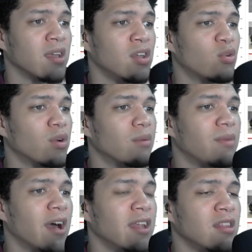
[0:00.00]
You don't want to
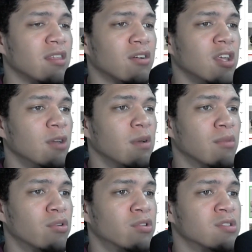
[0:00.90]
buy anything on eBay
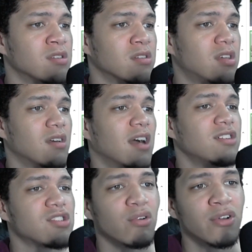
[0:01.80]
Motors. I
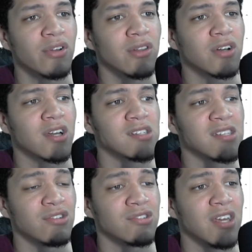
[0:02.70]
just go here to look because it's
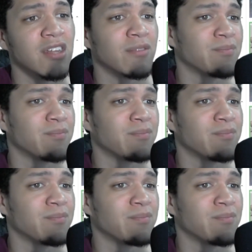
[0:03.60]
entertaining.